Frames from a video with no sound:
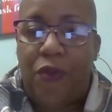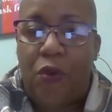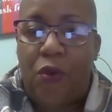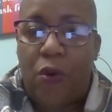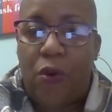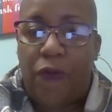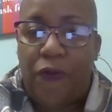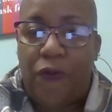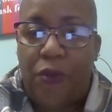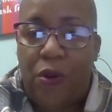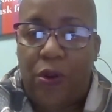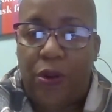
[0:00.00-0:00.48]

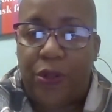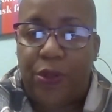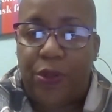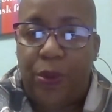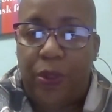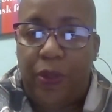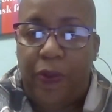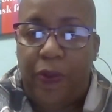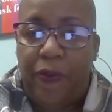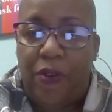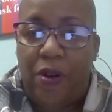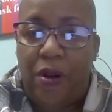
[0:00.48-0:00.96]
or 4 or
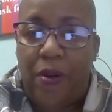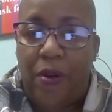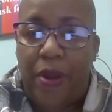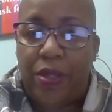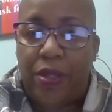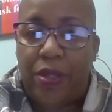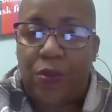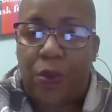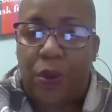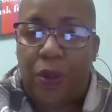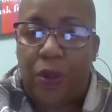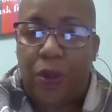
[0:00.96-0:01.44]
24
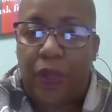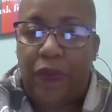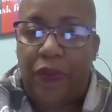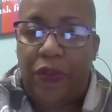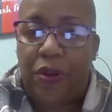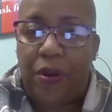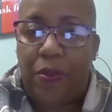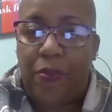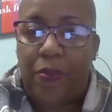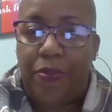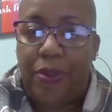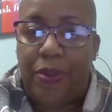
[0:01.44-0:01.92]
months working
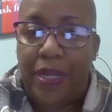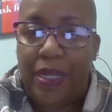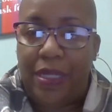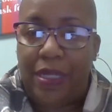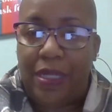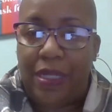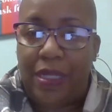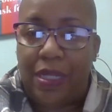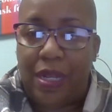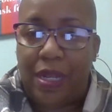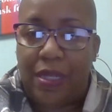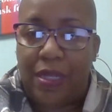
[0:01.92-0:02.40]
for a
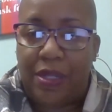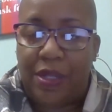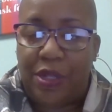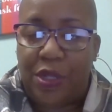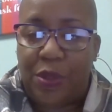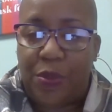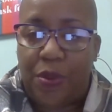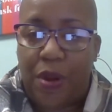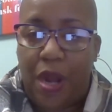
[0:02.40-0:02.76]
business that sells